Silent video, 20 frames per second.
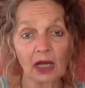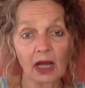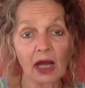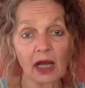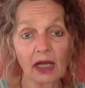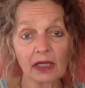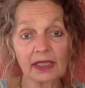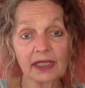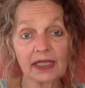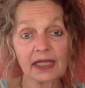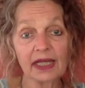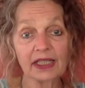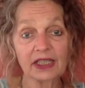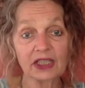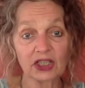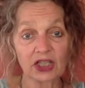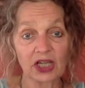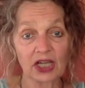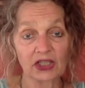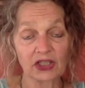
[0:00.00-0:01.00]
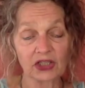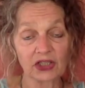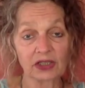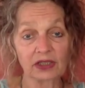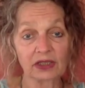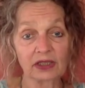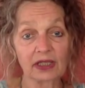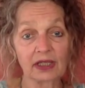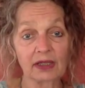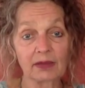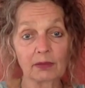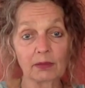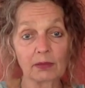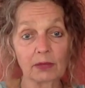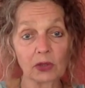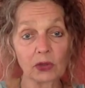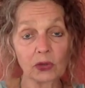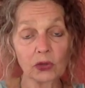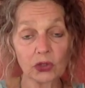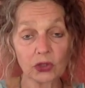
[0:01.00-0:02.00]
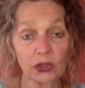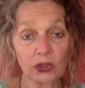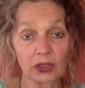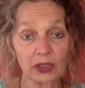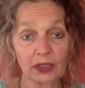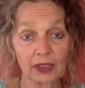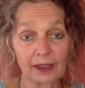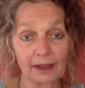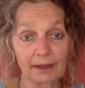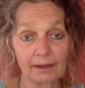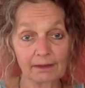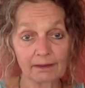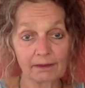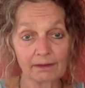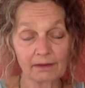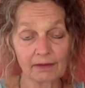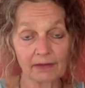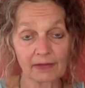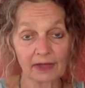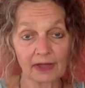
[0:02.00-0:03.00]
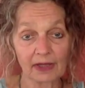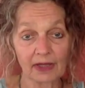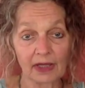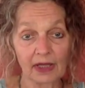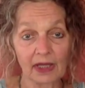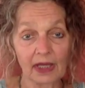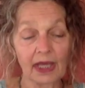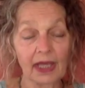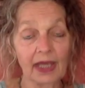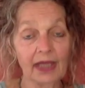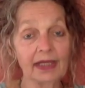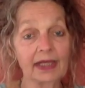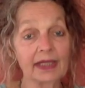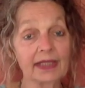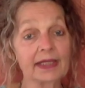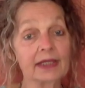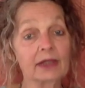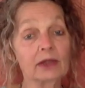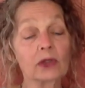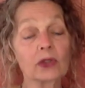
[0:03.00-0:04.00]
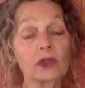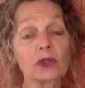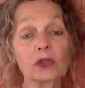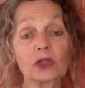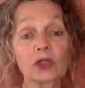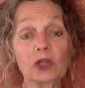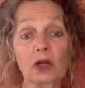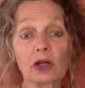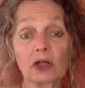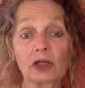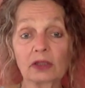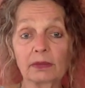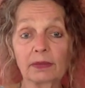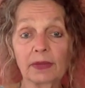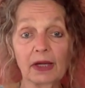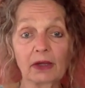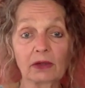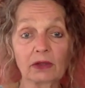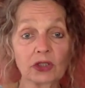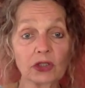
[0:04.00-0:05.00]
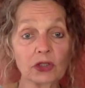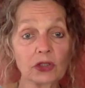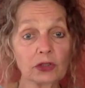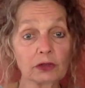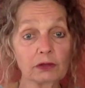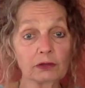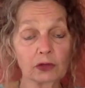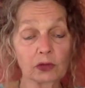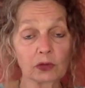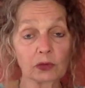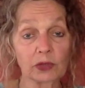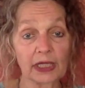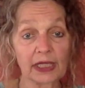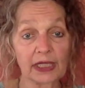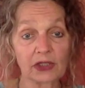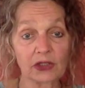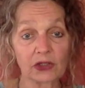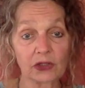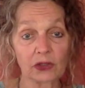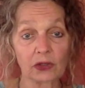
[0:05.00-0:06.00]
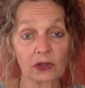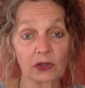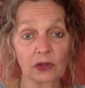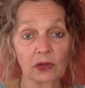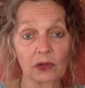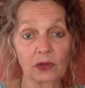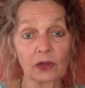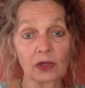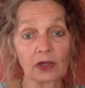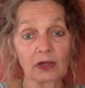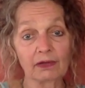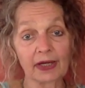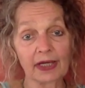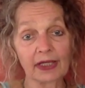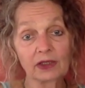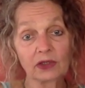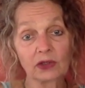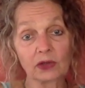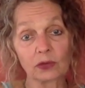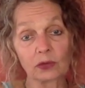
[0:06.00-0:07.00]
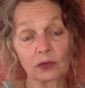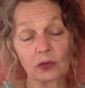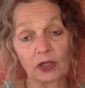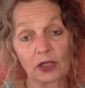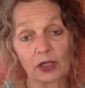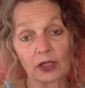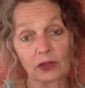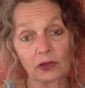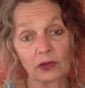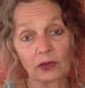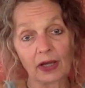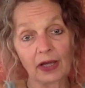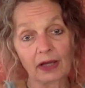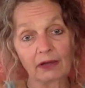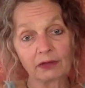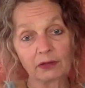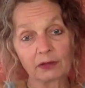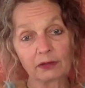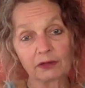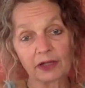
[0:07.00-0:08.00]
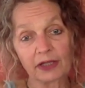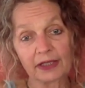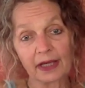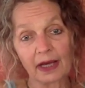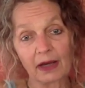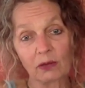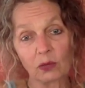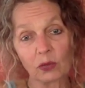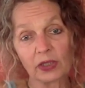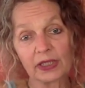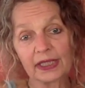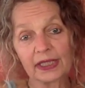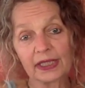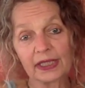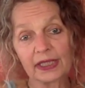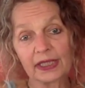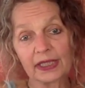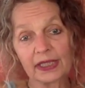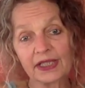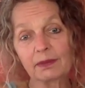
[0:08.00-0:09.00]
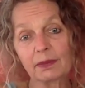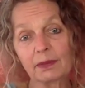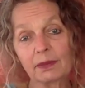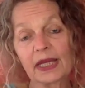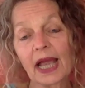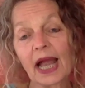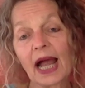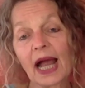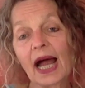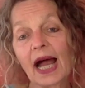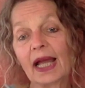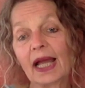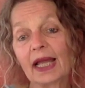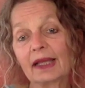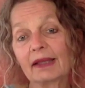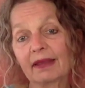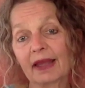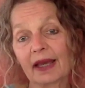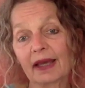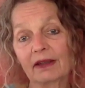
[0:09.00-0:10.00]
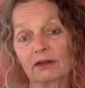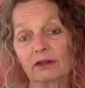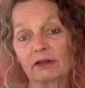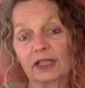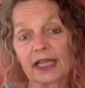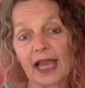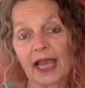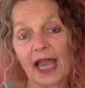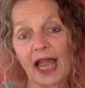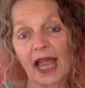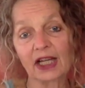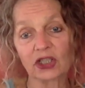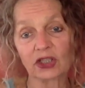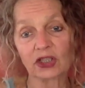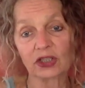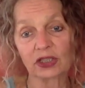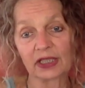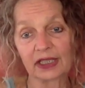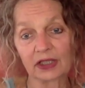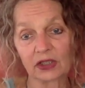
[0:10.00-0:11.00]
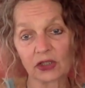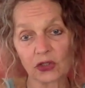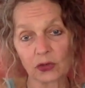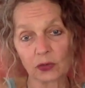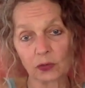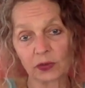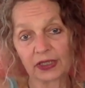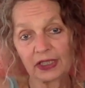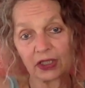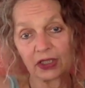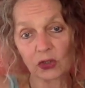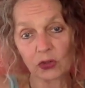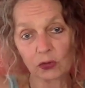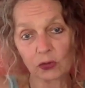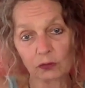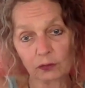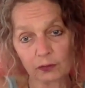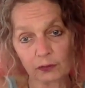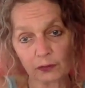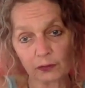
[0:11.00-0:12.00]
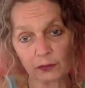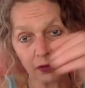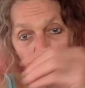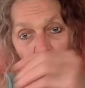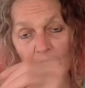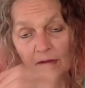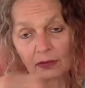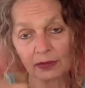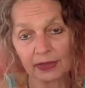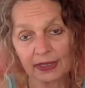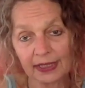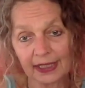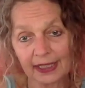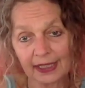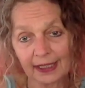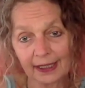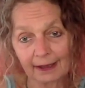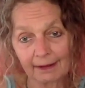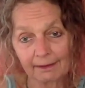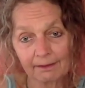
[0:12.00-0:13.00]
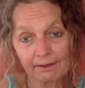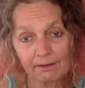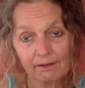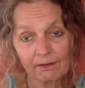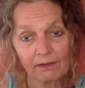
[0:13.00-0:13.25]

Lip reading: undigested emotion. And as I also talked about just a few days ago, right, you have to find out what is it behind that reaction here. So we need to follow it in,